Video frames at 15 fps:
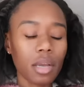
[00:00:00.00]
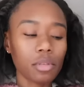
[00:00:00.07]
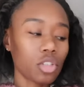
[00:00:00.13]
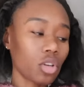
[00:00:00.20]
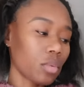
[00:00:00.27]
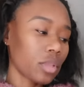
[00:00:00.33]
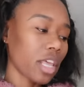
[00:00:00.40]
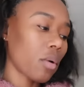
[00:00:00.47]
I was
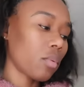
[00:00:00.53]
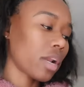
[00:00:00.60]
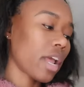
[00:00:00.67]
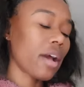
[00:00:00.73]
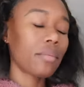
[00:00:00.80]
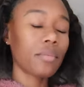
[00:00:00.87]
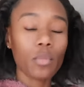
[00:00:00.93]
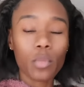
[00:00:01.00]
doing with that when I
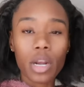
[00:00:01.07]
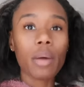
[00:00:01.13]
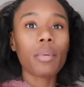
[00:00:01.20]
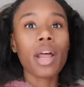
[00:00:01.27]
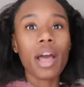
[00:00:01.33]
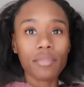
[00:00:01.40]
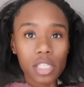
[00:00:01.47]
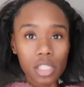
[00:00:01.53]
have, when I would
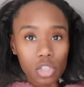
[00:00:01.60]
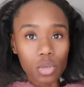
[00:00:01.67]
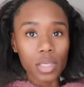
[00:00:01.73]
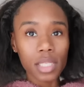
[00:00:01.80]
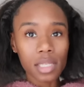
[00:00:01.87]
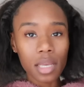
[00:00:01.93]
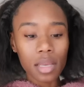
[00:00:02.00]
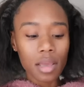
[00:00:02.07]
have to
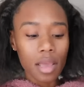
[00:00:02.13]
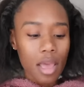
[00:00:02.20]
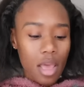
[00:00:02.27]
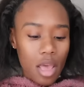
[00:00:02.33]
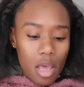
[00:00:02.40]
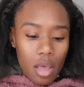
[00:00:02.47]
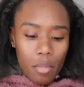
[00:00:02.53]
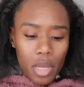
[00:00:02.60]
squeeze it,
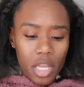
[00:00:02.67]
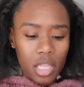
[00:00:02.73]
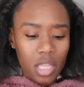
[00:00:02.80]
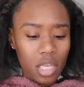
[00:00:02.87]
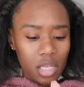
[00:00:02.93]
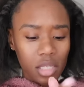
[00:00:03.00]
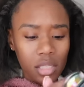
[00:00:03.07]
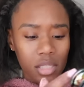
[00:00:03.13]
but
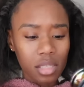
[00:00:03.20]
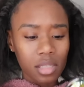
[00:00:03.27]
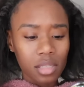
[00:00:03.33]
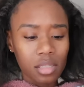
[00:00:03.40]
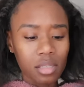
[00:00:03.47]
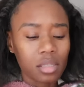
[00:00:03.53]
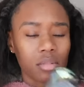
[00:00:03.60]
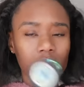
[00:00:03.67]
this
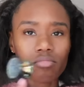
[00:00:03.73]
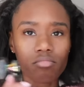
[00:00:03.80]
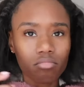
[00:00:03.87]
is,